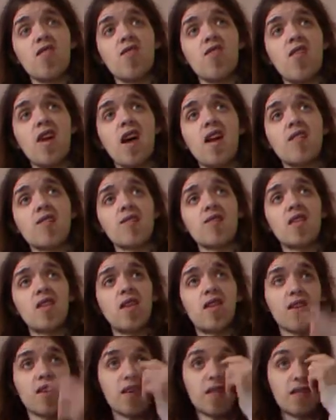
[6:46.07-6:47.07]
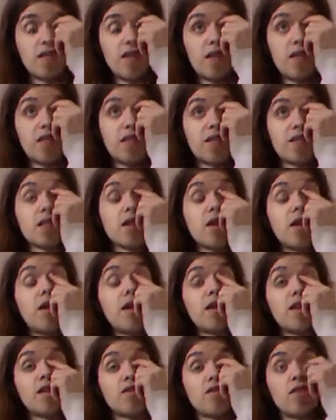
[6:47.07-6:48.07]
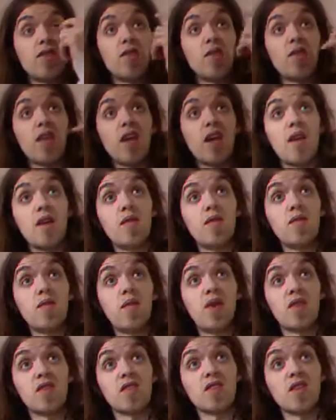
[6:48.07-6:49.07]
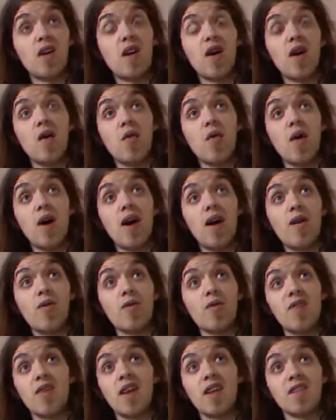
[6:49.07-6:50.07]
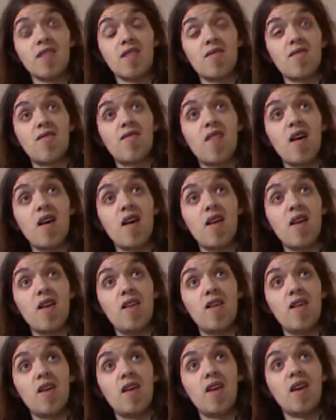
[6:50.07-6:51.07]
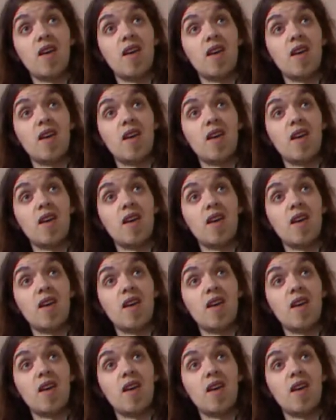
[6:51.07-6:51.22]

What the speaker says: Crafting, like I said, is kind of annoying, but wow, you get some fun